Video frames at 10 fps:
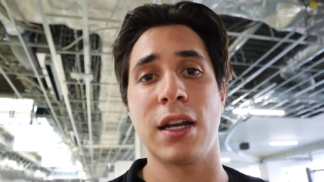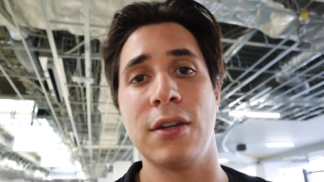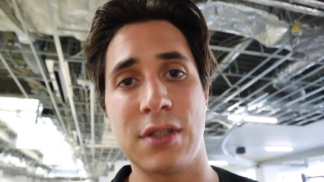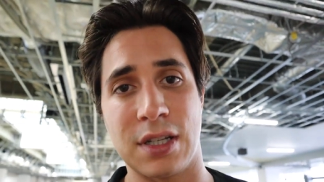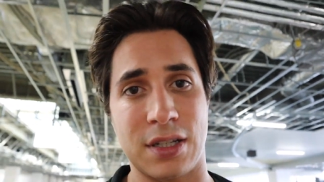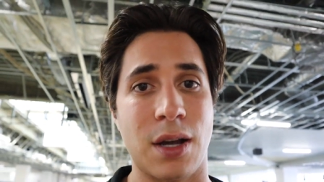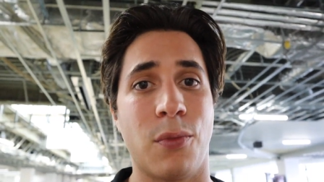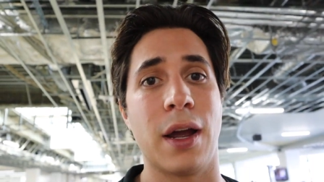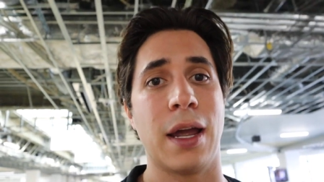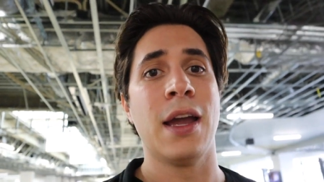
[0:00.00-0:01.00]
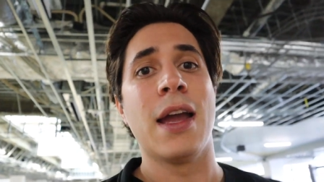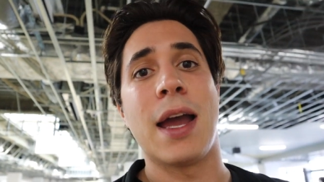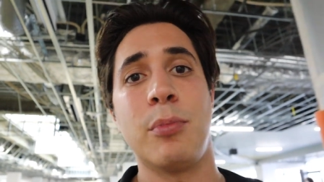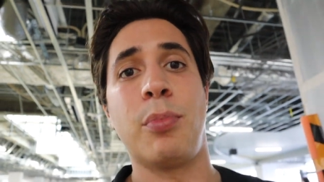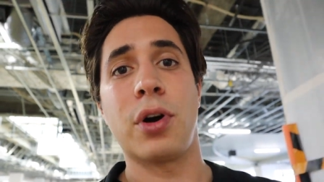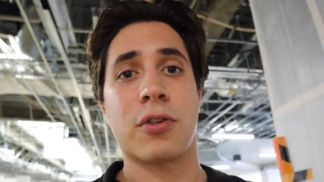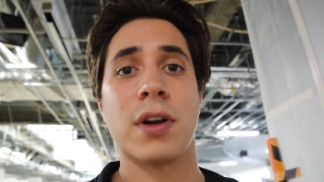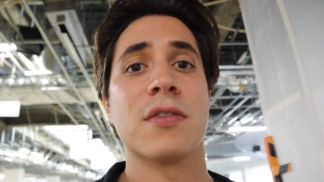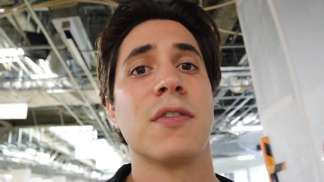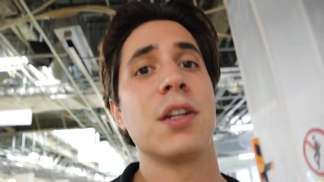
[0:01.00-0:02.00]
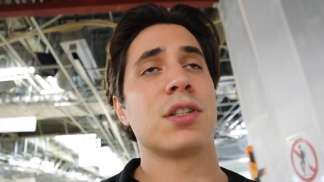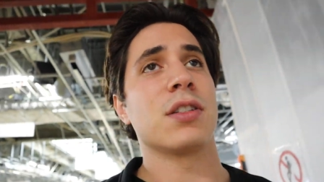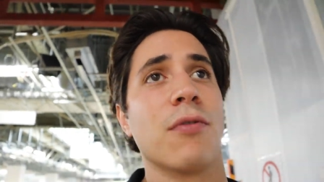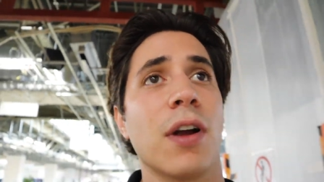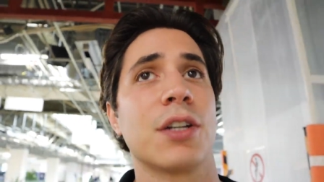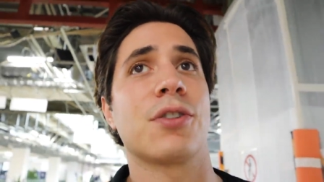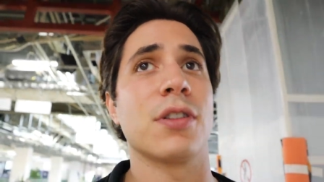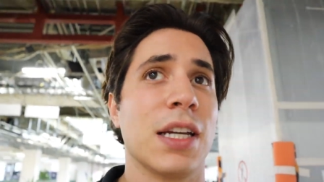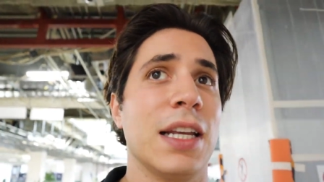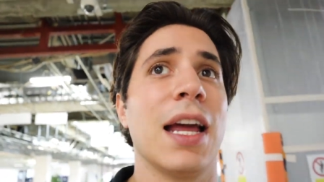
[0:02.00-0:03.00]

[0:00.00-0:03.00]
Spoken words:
to use the subway, and book reservations at restaurants in